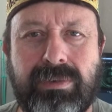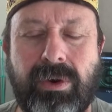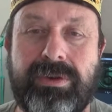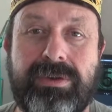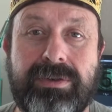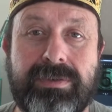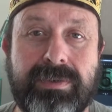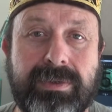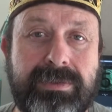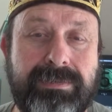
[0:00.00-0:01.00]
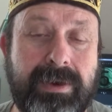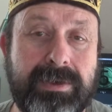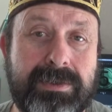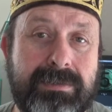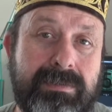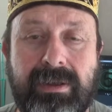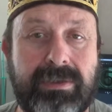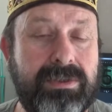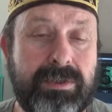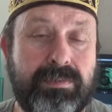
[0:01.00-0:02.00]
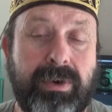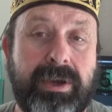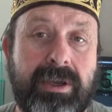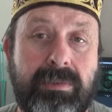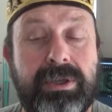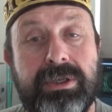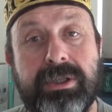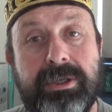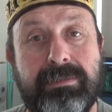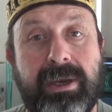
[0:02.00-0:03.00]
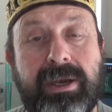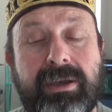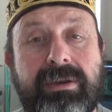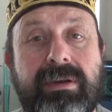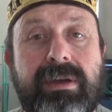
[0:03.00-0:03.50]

quite useful as far as uh, just braking when you lean back.